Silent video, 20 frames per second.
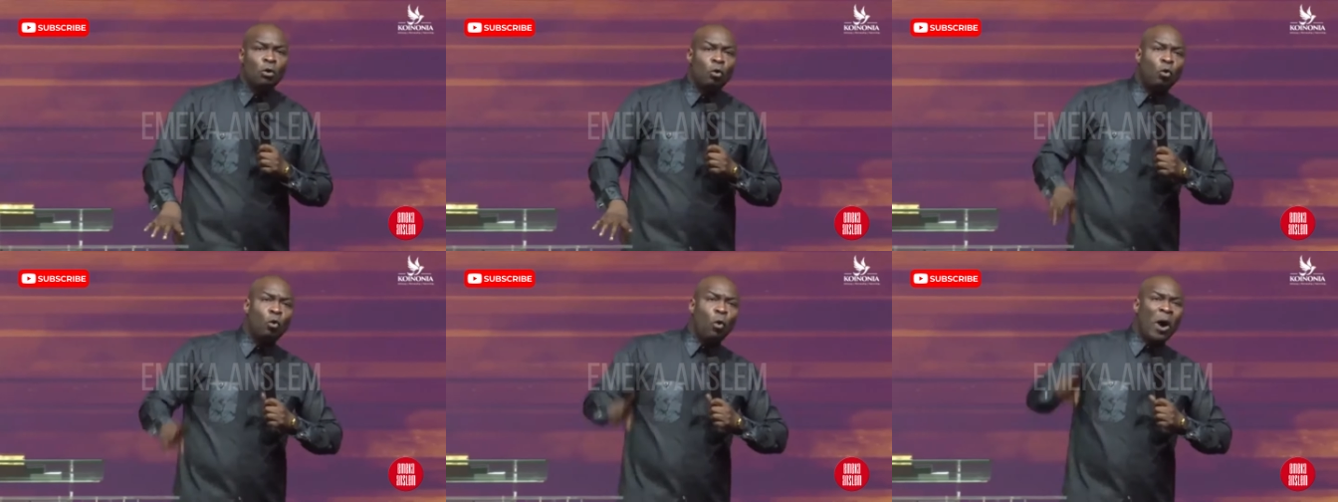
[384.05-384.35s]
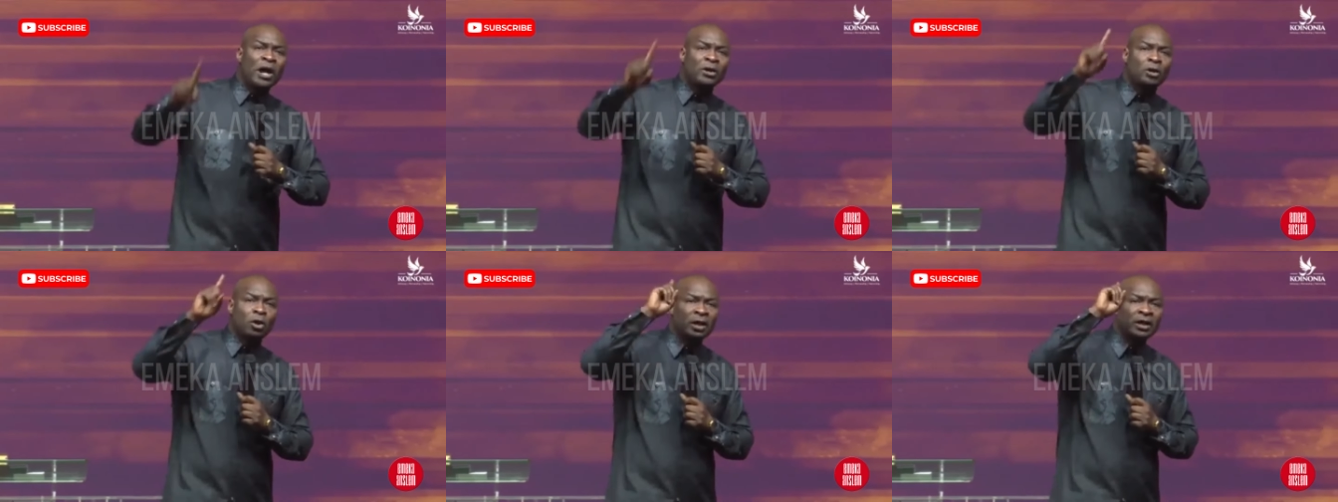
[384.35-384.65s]
who
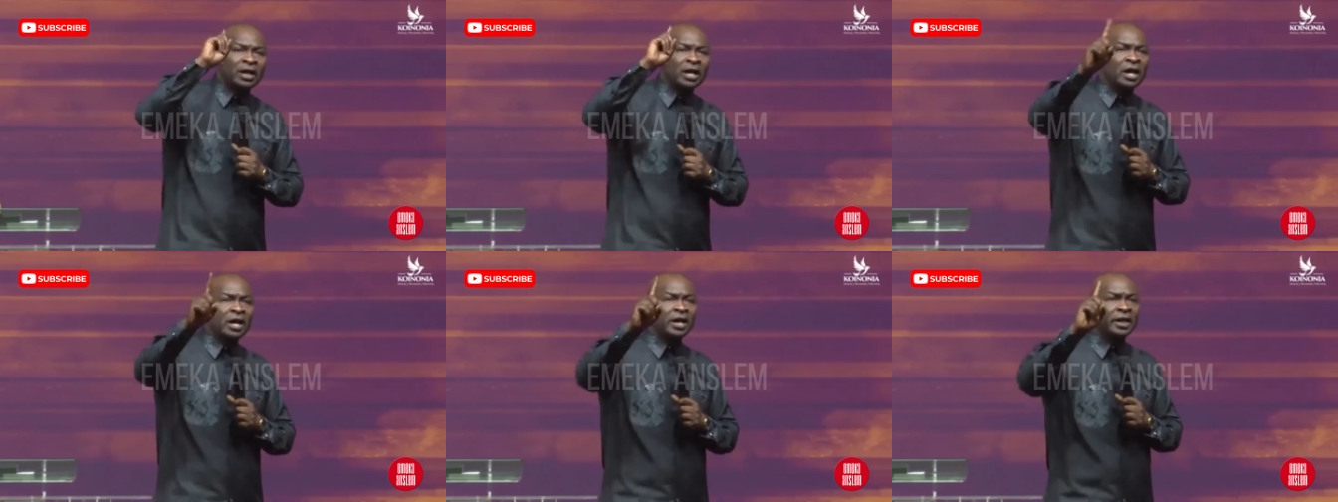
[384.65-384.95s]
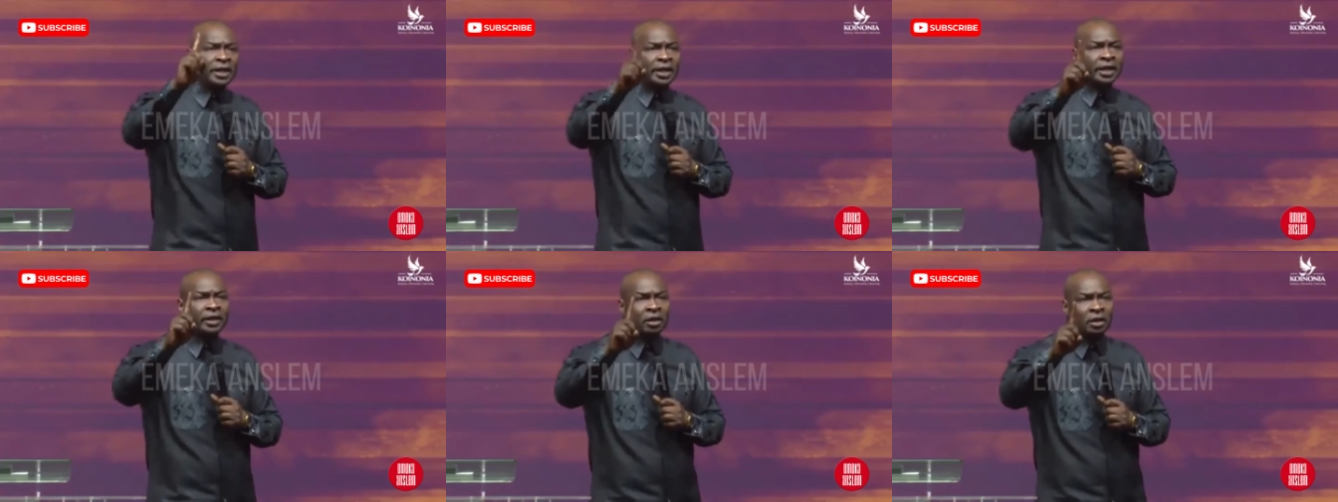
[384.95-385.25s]
are not
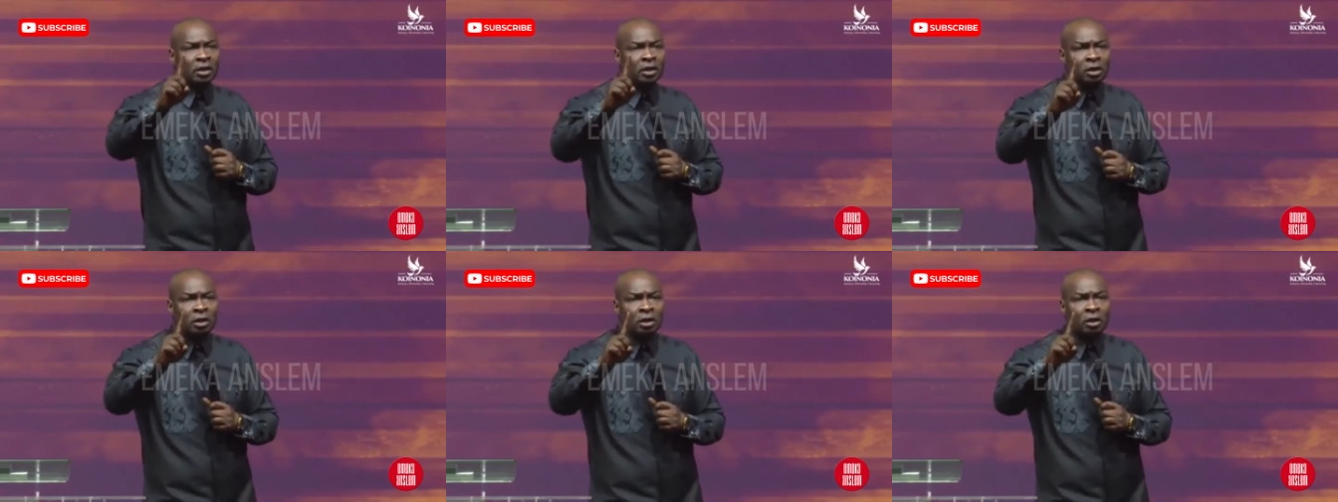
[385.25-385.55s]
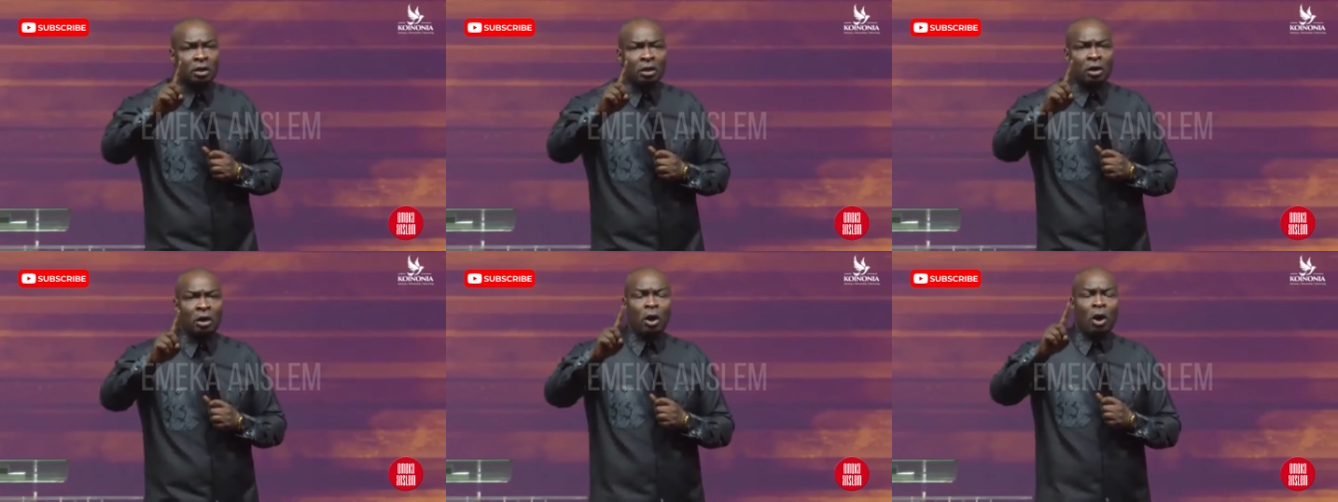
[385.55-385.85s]
earning
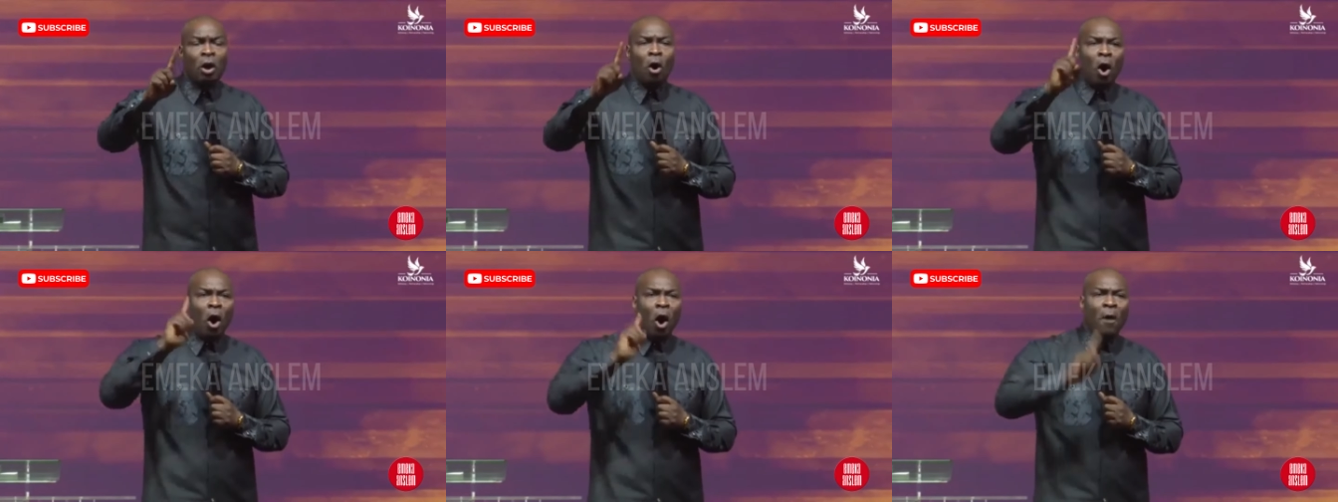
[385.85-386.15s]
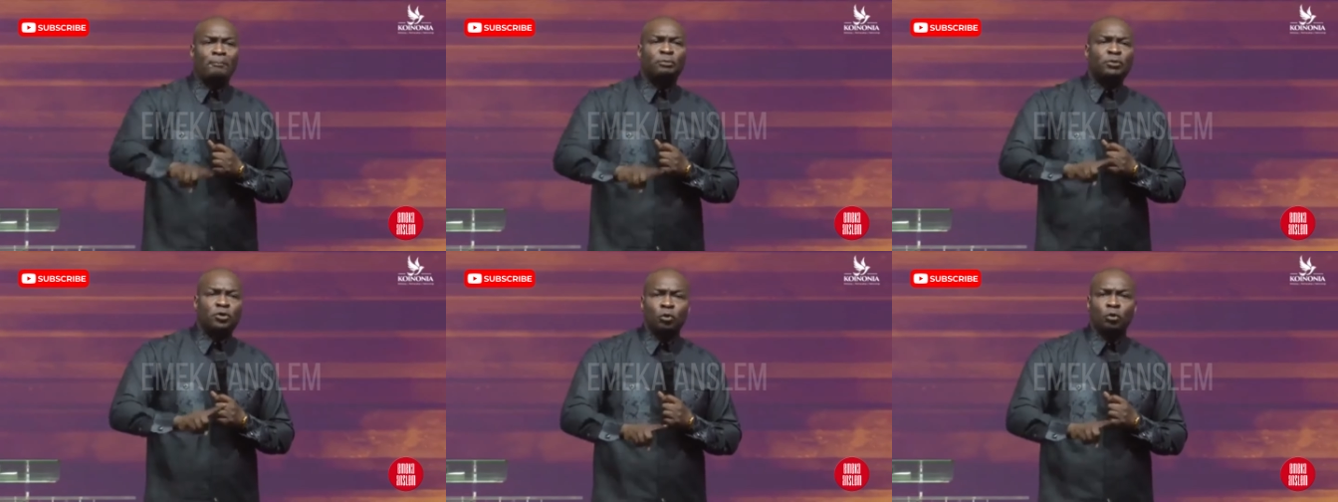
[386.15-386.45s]

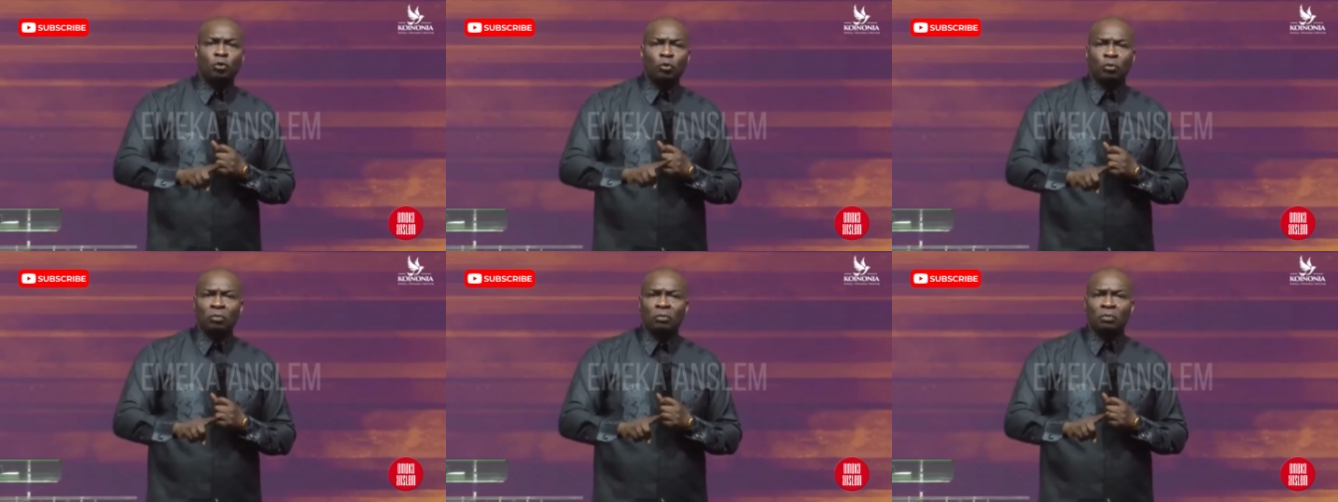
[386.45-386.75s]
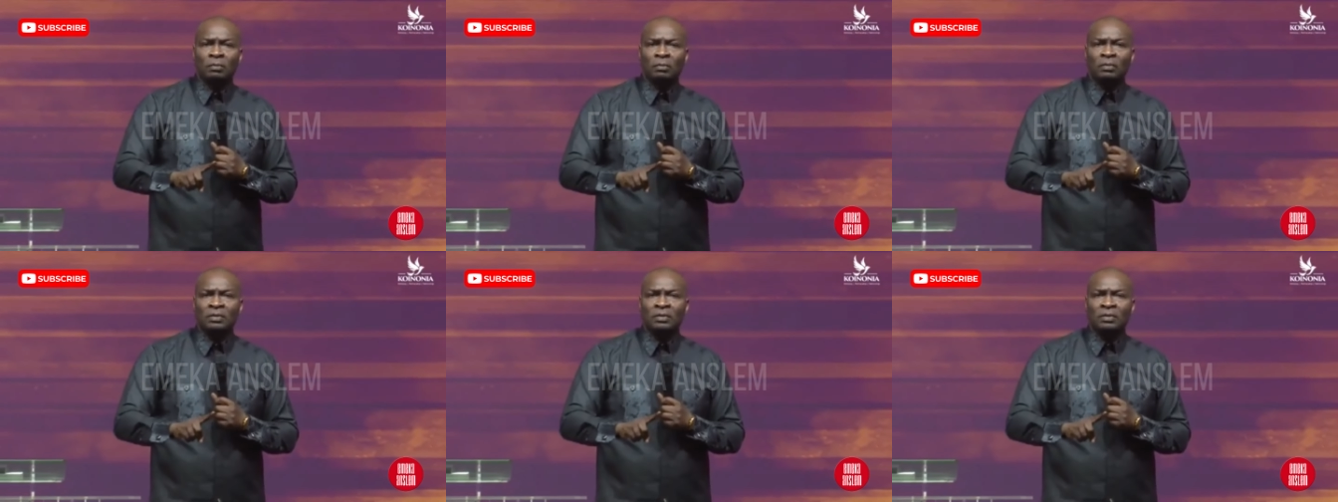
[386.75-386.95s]
up to,